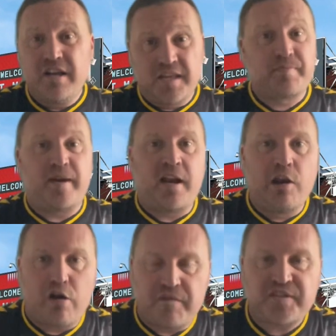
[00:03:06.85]
there's been a
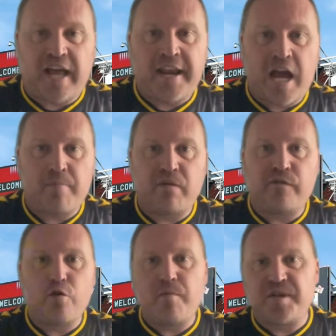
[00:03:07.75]
lot of standout
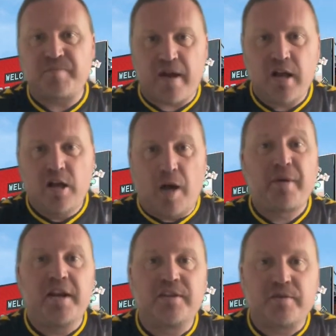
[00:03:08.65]
performers, but I'm
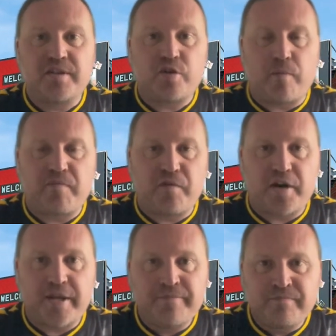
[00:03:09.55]
going to do a top
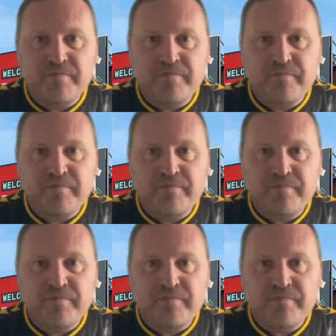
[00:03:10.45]
3.